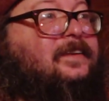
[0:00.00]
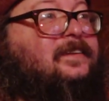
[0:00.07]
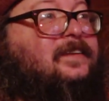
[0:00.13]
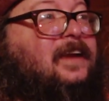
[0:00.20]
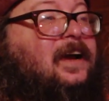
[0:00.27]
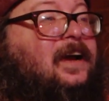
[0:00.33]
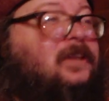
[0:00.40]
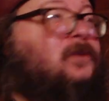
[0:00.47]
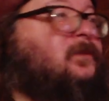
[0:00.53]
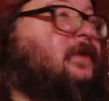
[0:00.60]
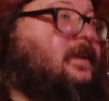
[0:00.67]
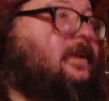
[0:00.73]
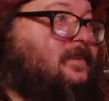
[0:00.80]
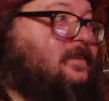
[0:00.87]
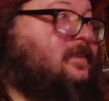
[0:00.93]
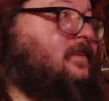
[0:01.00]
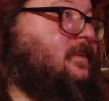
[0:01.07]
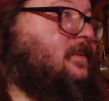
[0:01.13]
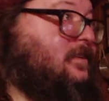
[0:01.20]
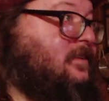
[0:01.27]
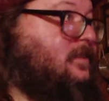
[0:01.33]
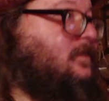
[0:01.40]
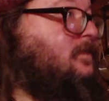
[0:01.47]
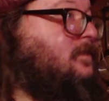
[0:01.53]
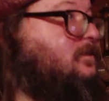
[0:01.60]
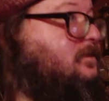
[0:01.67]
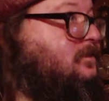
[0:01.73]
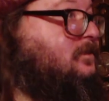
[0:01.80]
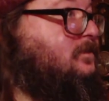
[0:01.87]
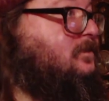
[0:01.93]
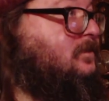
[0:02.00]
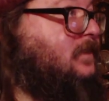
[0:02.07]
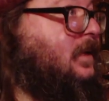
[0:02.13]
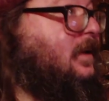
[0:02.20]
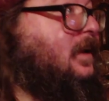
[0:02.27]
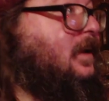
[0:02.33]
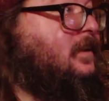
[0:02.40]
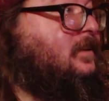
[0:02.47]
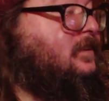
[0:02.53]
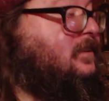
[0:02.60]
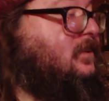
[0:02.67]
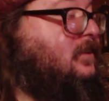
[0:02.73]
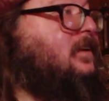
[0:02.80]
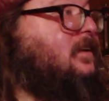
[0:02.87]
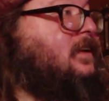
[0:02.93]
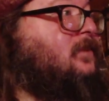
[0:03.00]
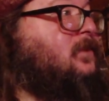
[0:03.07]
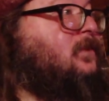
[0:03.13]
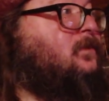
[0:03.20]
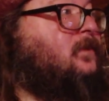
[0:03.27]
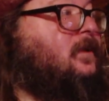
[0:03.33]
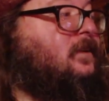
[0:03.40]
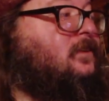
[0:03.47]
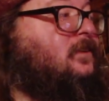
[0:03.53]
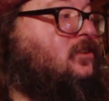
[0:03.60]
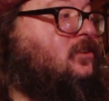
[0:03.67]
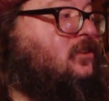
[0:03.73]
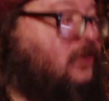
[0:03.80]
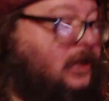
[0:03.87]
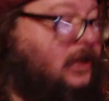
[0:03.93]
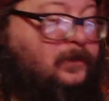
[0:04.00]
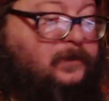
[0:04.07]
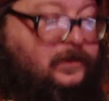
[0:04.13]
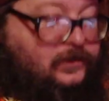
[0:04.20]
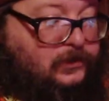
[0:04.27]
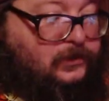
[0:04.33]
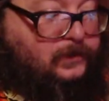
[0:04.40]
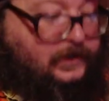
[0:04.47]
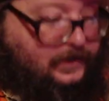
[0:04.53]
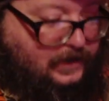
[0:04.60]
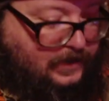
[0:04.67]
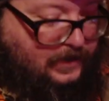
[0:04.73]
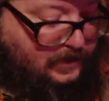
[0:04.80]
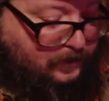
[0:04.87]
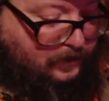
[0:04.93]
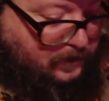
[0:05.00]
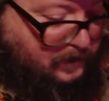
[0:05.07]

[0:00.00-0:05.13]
Halloween season, and I thought I would want to share with you a game